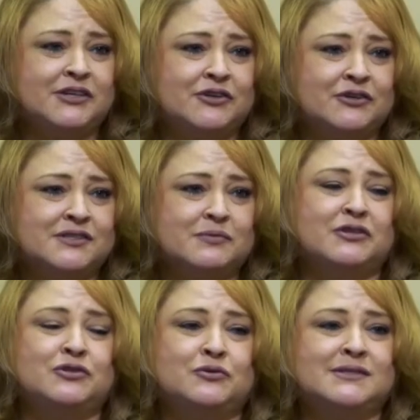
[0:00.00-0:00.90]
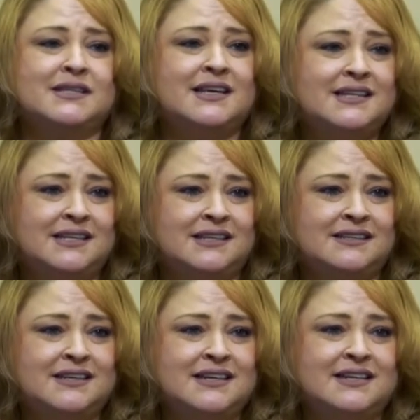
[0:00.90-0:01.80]
seekers with the tools that they
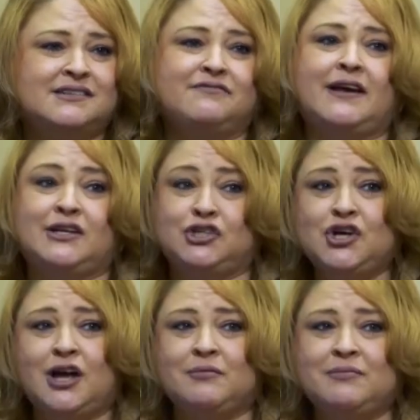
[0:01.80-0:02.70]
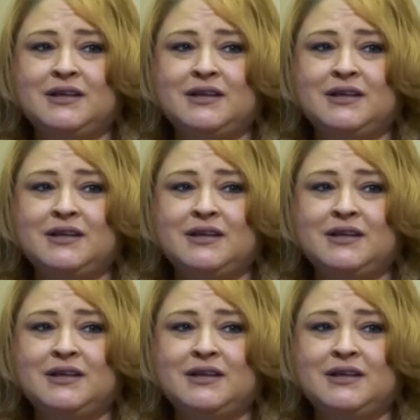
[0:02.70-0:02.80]
need to find a job.